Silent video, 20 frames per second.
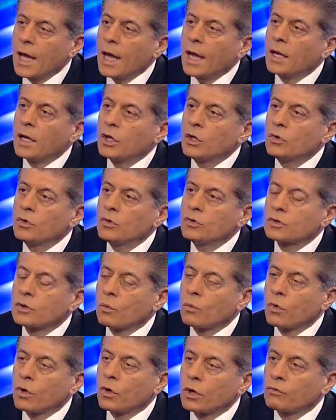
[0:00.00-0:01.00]
and he used
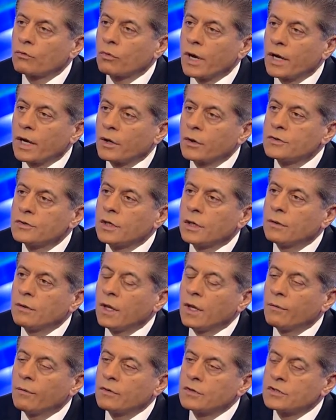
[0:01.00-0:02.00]
the word records
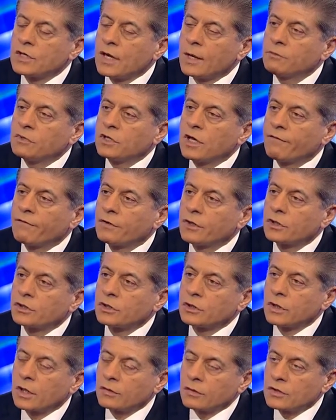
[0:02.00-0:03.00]
in the same
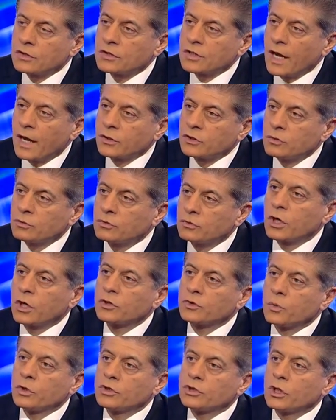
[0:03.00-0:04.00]
definition that the statute
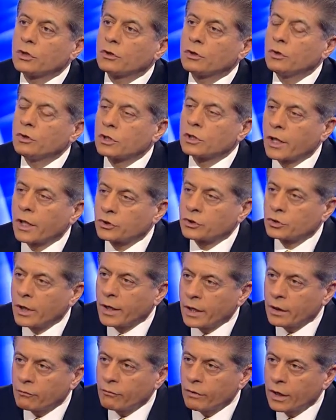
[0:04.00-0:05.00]
does, which includes
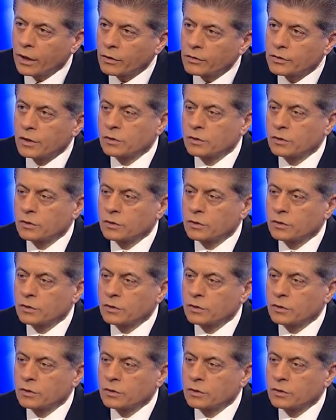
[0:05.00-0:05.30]
electronic records.